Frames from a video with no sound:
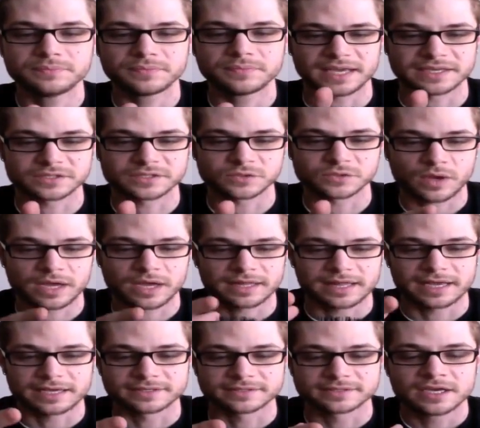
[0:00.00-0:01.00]
As well
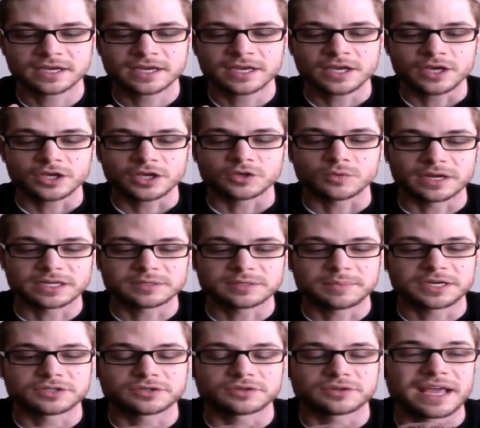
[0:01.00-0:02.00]
as, you want to
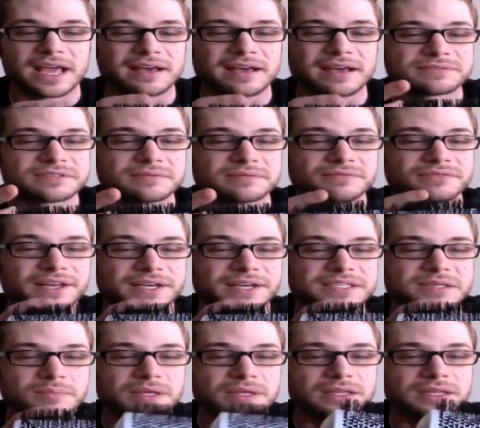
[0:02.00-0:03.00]
make sure they have some
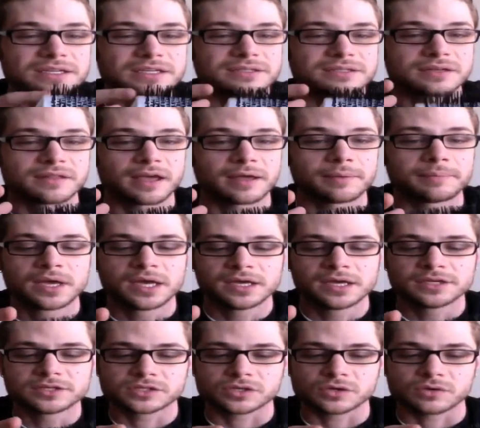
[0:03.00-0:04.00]
flexibility to them.
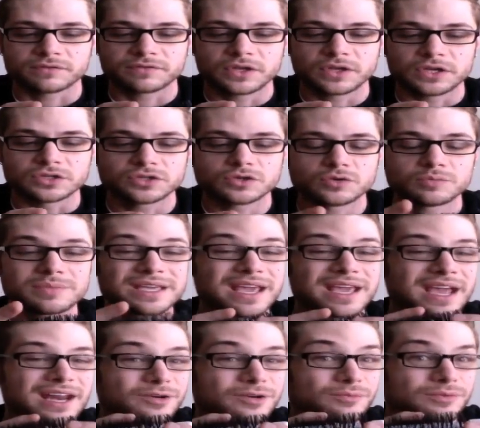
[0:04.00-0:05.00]
So if they do meet
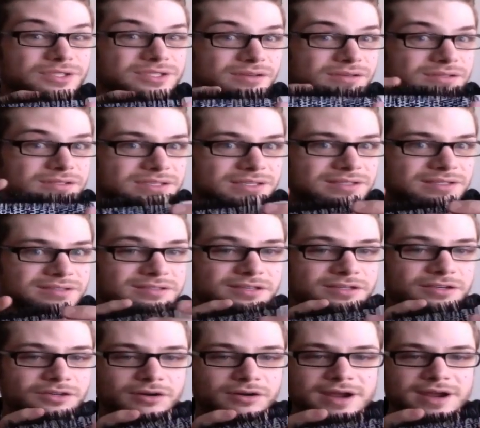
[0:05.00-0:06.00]
any resistance
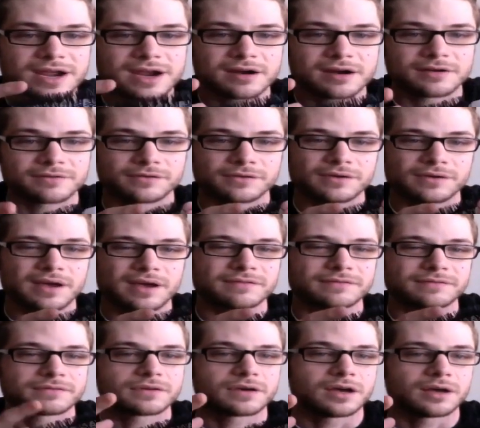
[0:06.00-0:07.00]
in your hair, if you
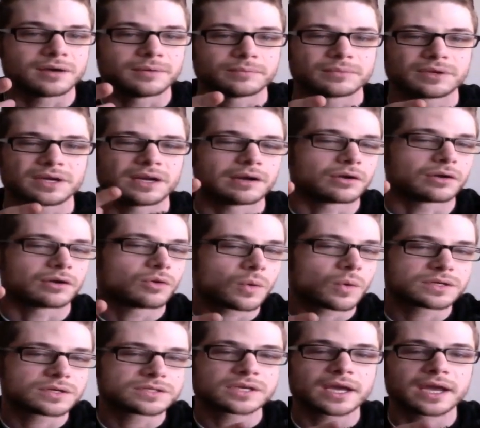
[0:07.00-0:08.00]
have kind of
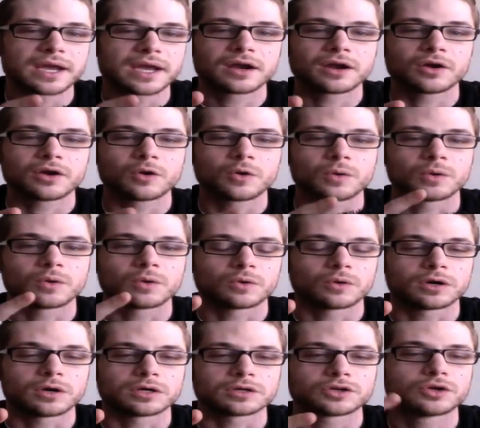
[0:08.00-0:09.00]
coarse hair
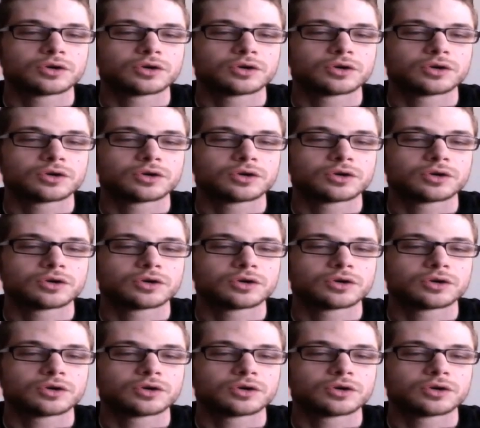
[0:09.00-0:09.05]
or